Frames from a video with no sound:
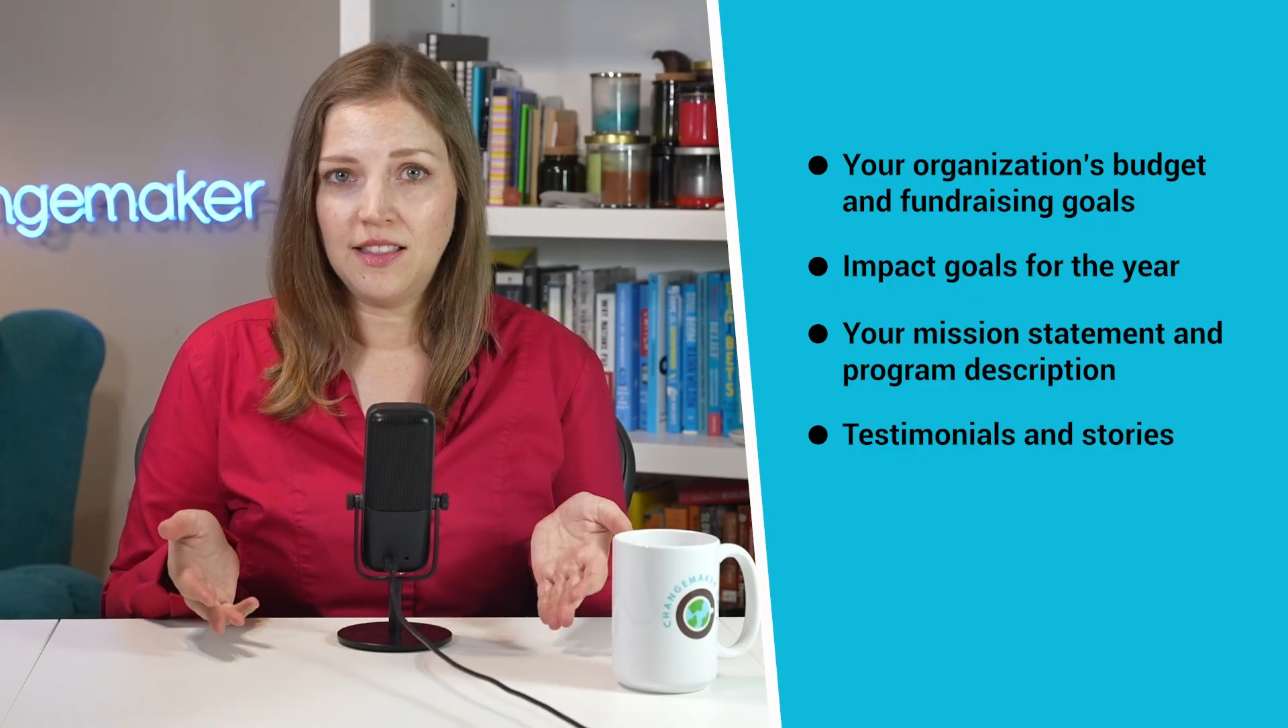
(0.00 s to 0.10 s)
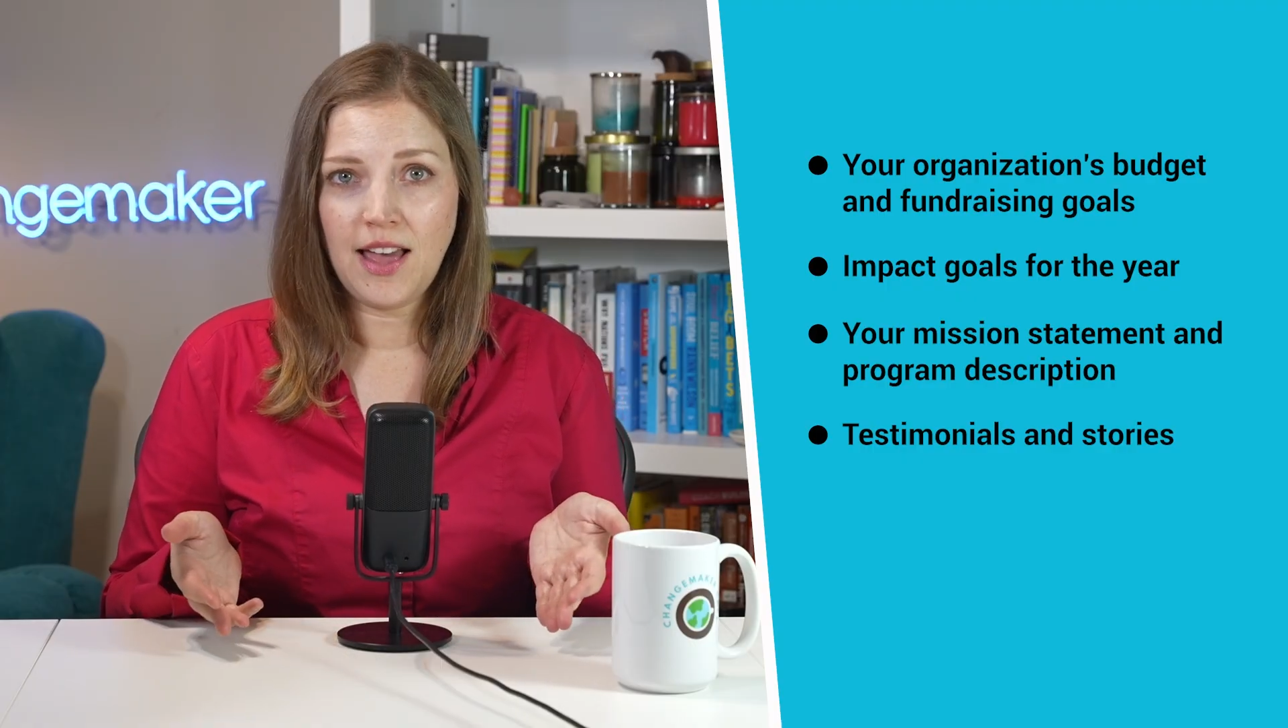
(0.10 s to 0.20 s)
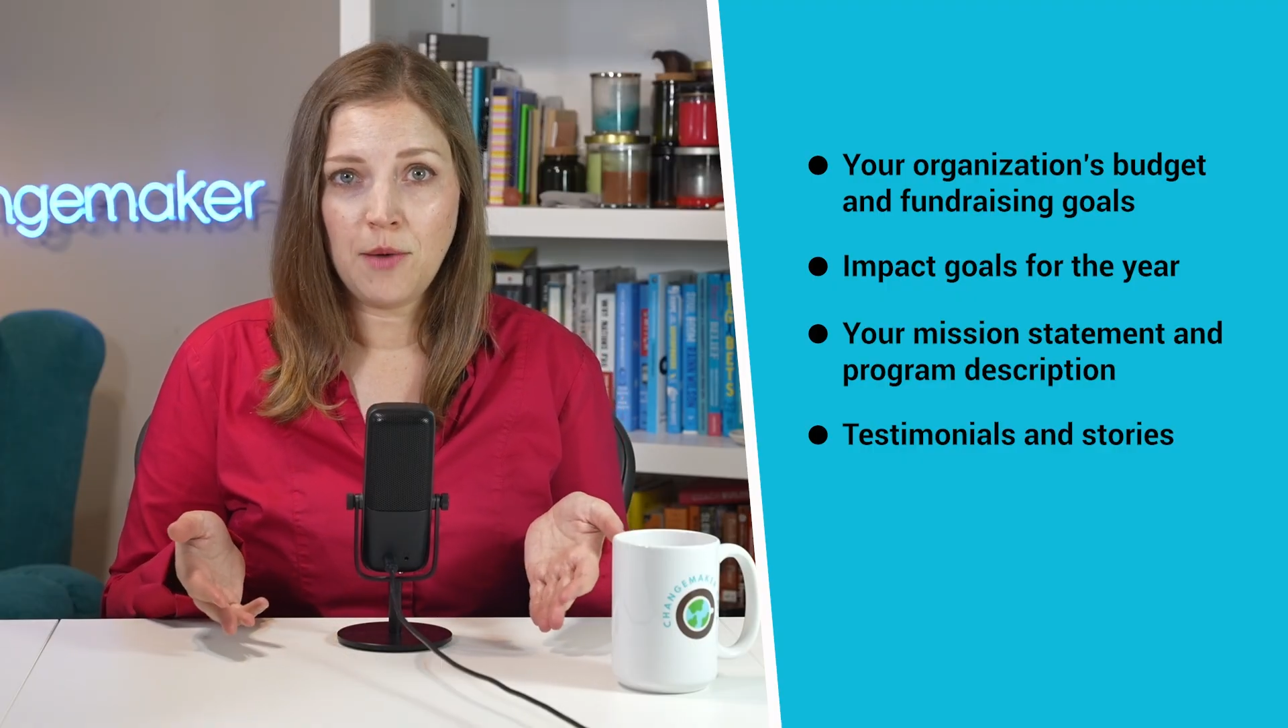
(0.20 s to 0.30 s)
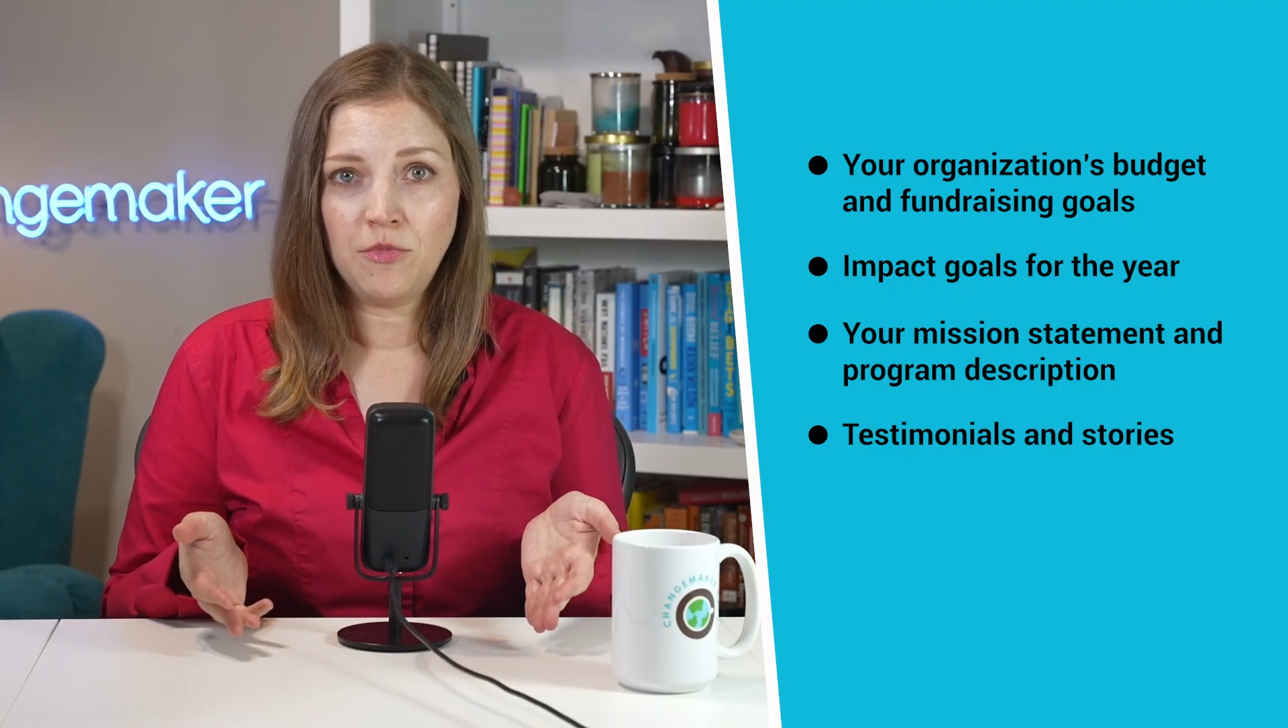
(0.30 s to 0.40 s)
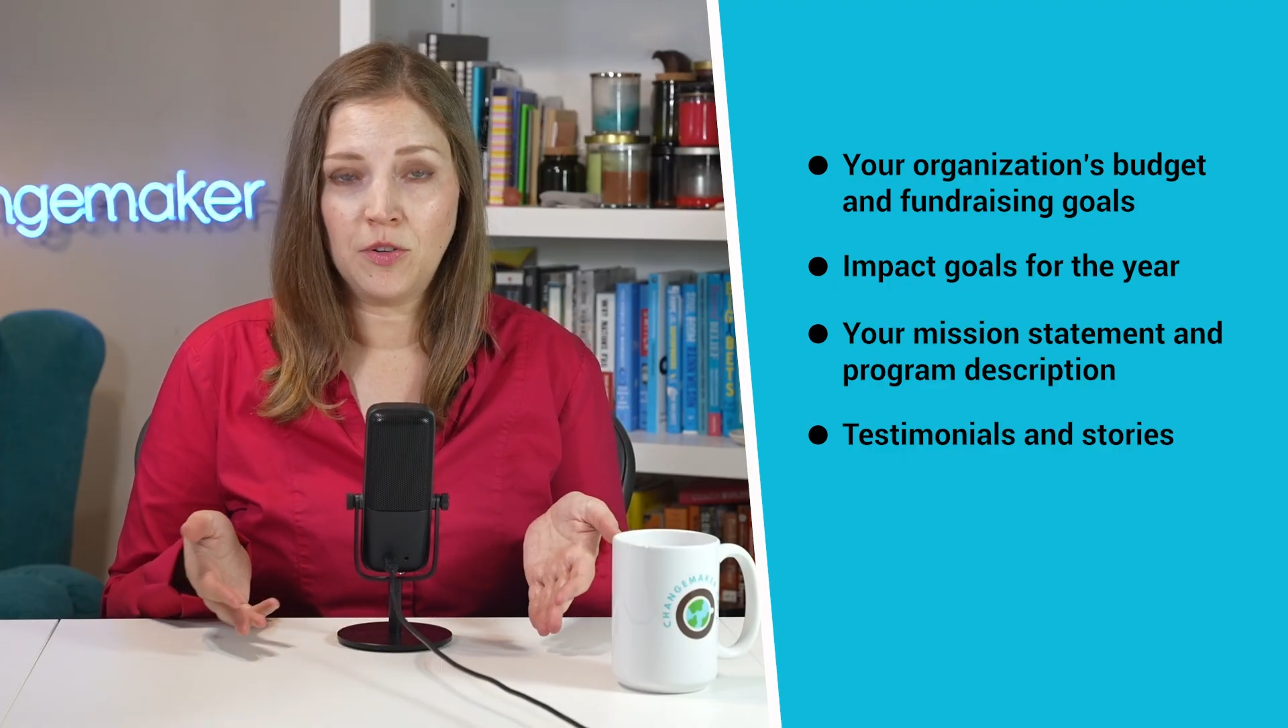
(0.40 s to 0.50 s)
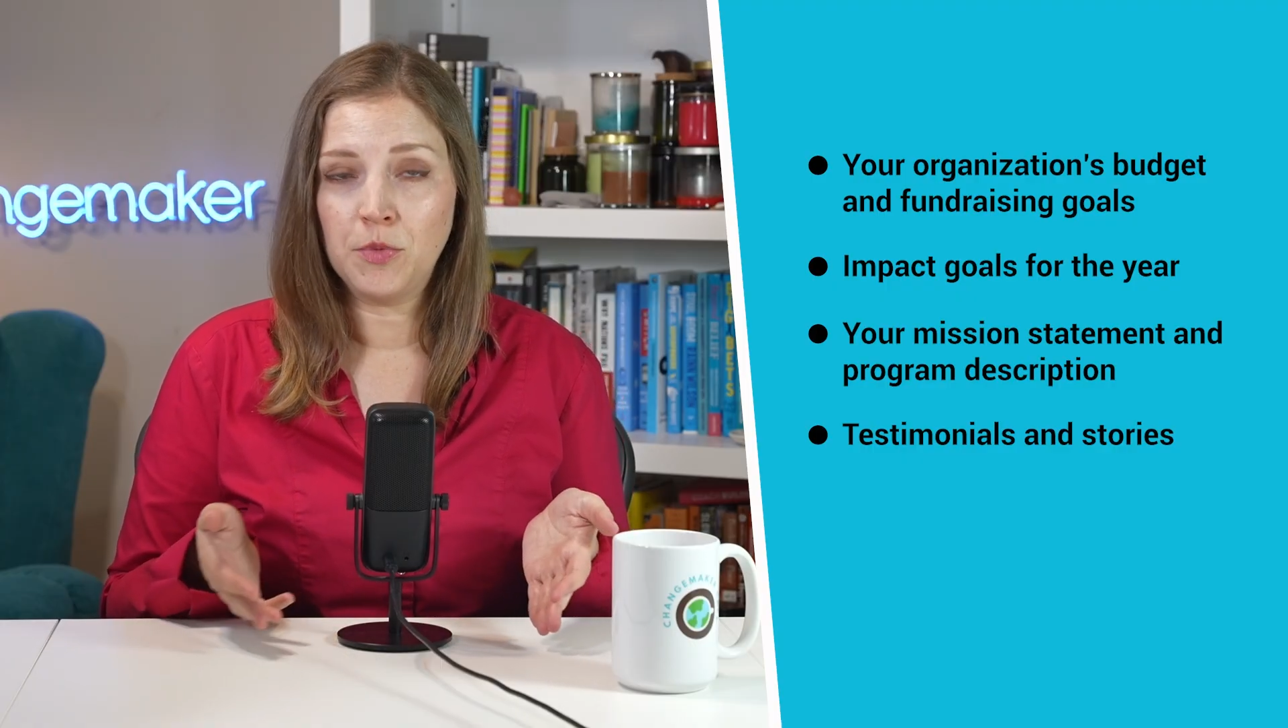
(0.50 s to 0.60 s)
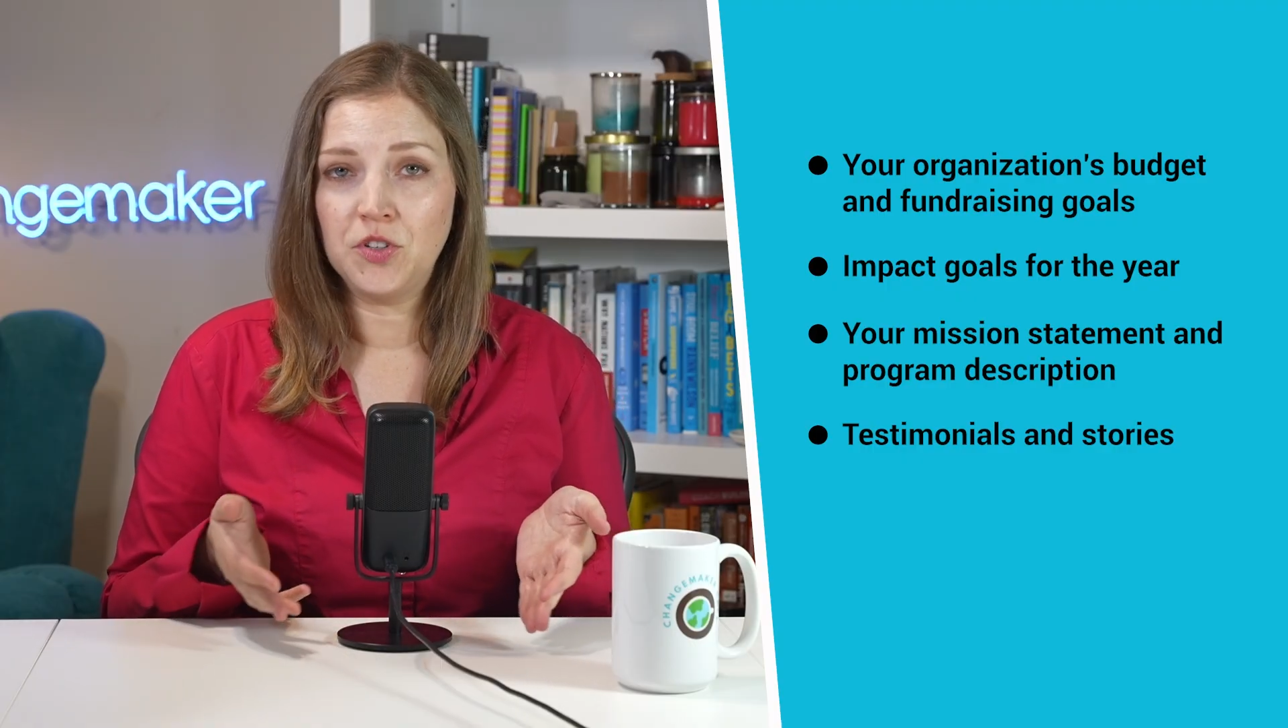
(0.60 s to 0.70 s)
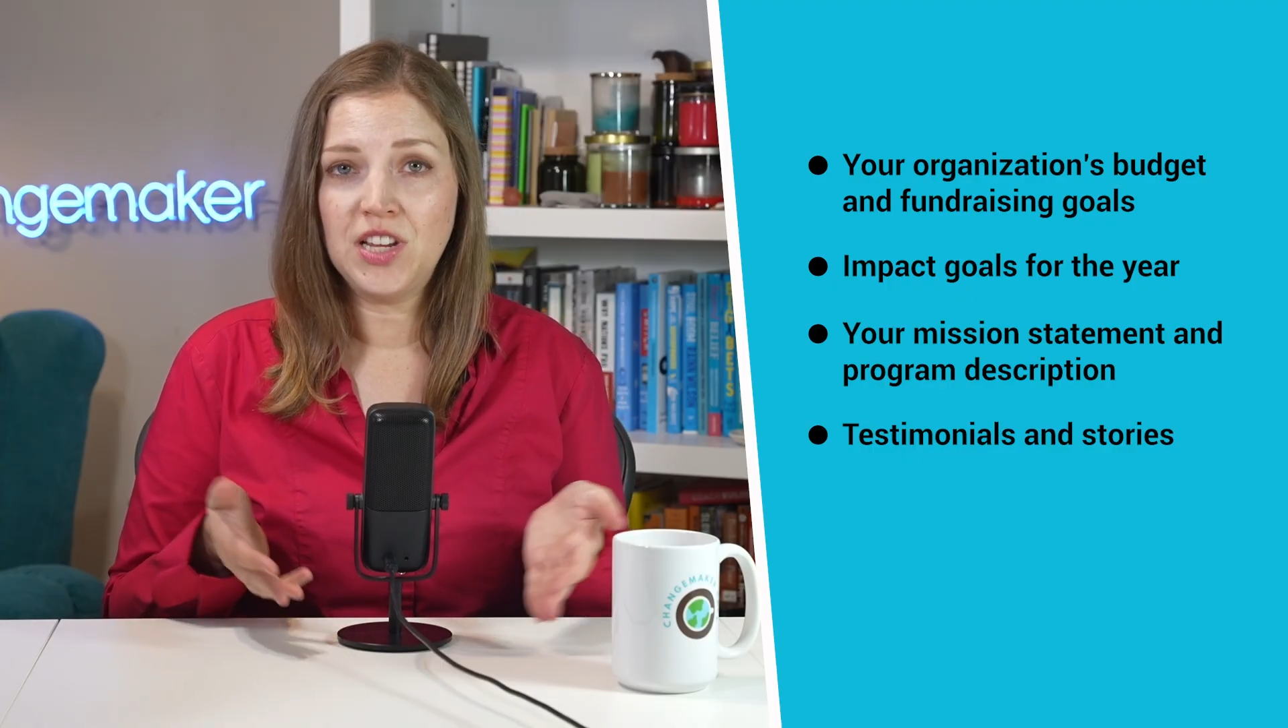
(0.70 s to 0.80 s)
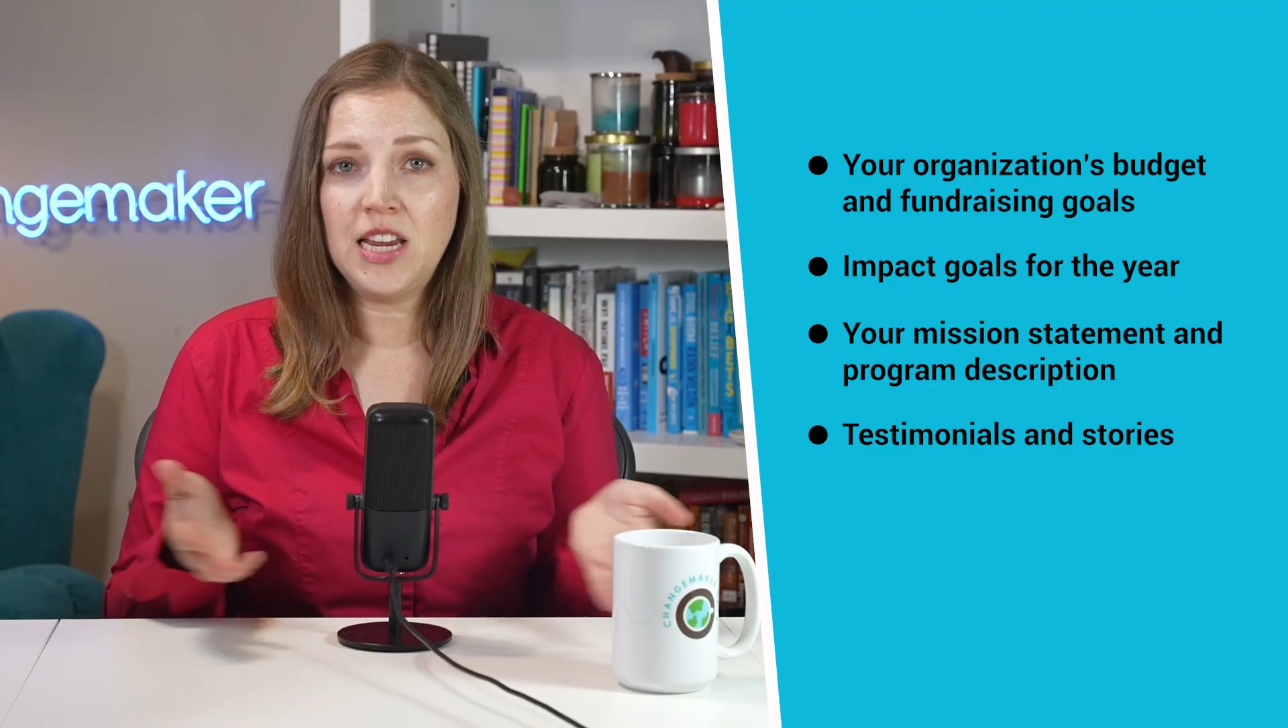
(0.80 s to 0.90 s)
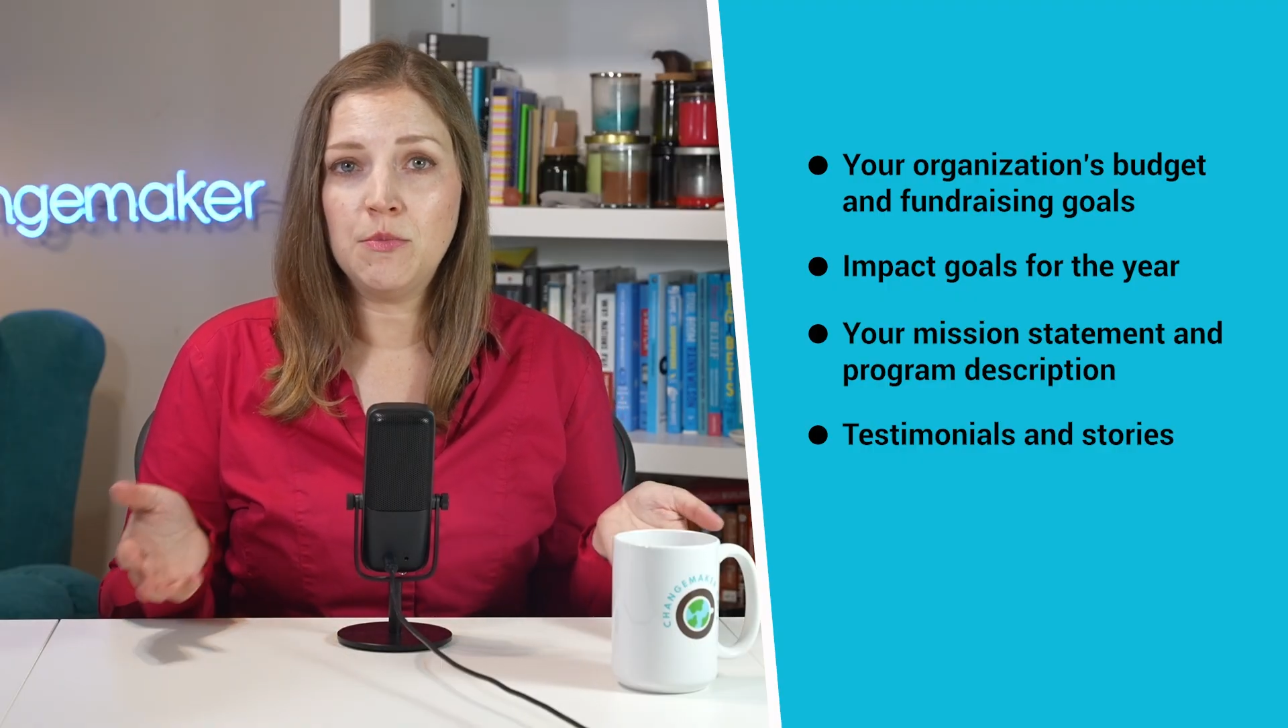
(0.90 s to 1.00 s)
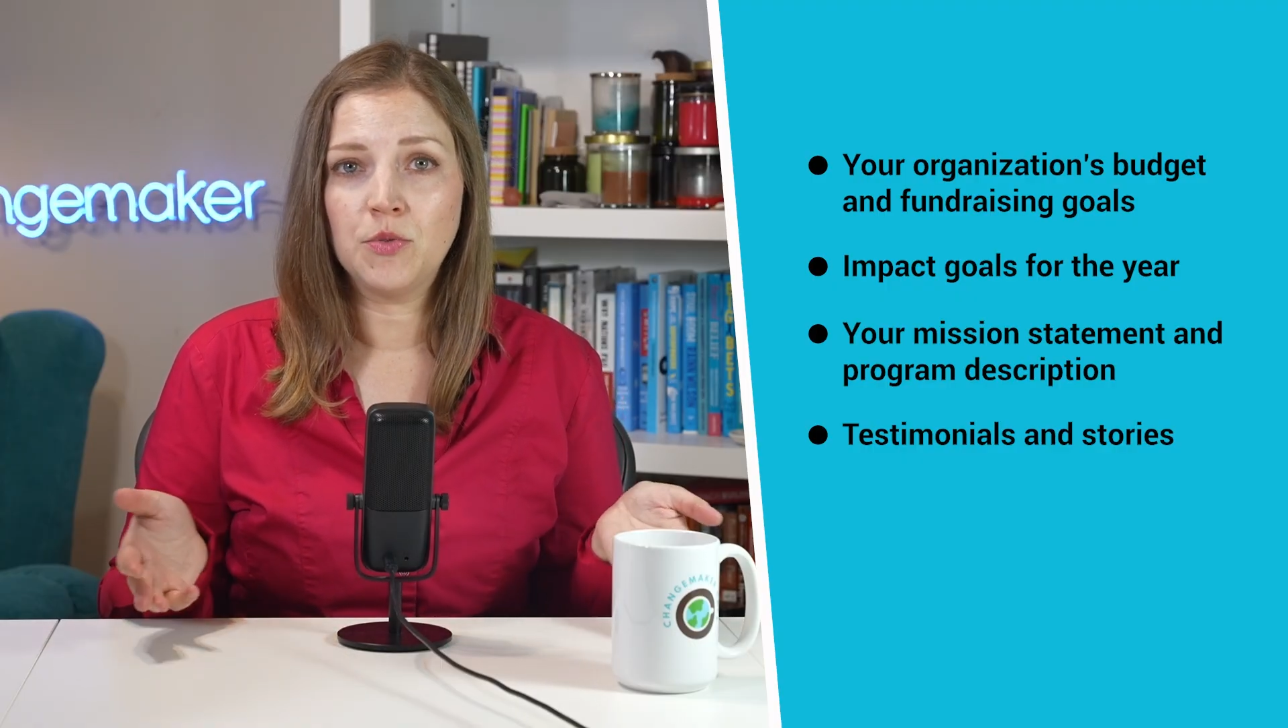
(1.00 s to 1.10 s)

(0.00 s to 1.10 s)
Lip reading: them from your team